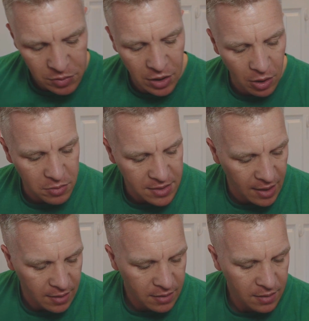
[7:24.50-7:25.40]
it's
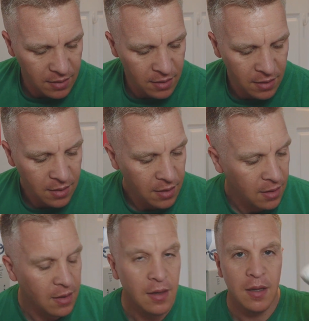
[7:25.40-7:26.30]
closer.
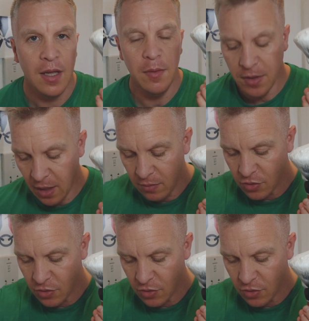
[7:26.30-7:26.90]
Here we go,